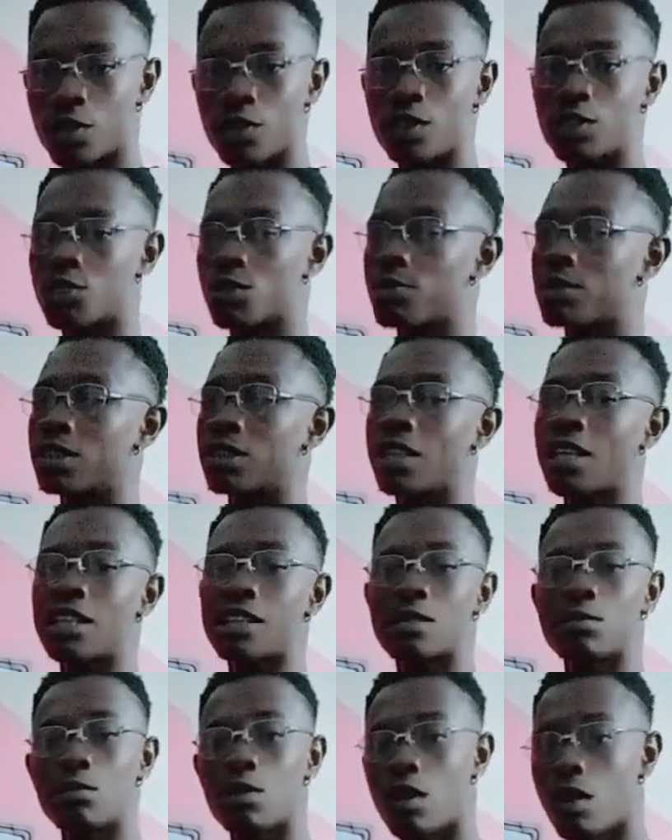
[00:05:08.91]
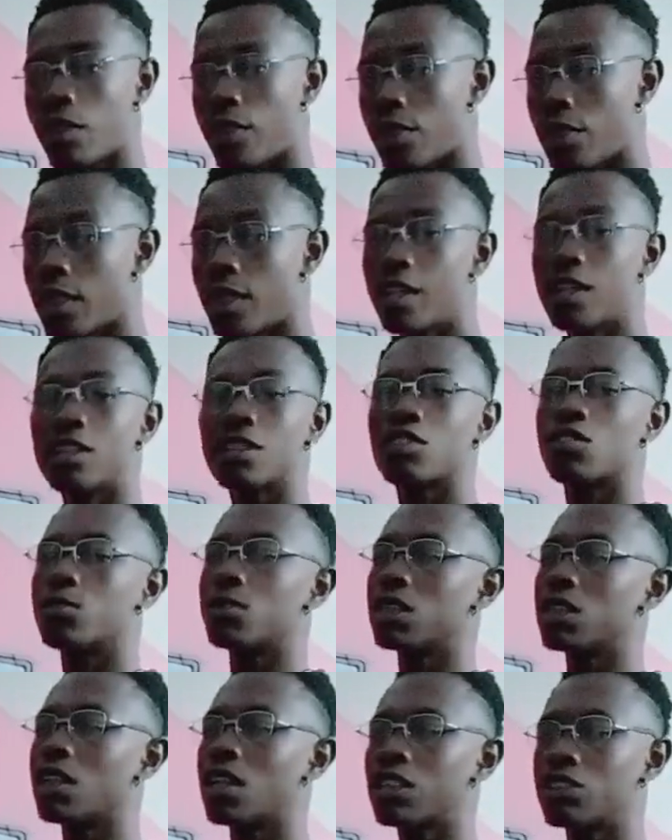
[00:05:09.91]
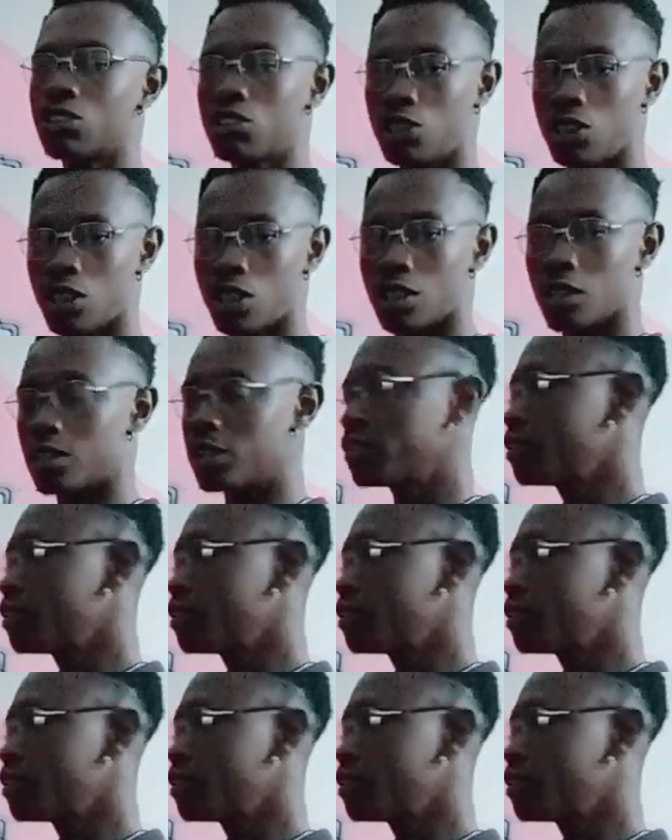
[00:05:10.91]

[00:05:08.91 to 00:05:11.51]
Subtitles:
it could be next month, it could be next year.